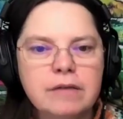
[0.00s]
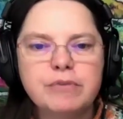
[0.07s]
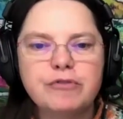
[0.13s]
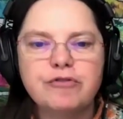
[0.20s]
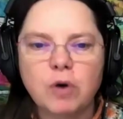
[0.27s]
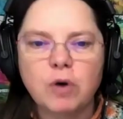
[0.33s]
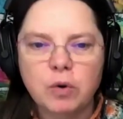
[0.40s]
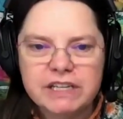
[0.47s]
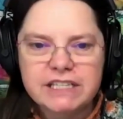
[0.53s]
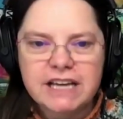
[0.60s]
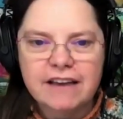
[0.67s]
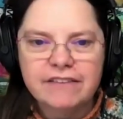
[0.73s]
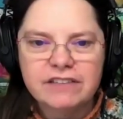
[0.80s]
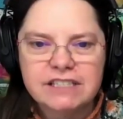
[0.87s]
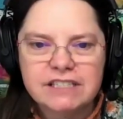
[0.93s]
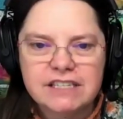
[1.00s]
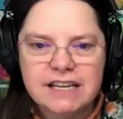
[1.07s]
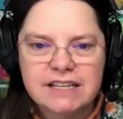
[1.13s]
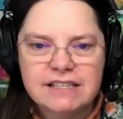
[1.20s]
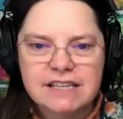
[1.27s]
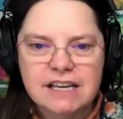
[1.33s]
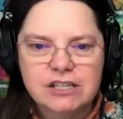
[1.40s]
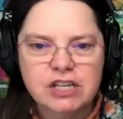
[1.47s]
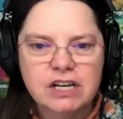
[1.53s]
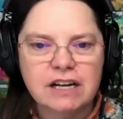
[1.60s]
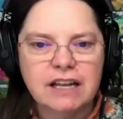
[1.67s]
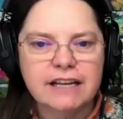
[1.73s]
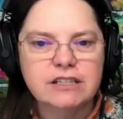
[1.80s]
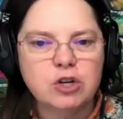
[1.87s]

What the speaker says: Before we dive into today's session, I'd like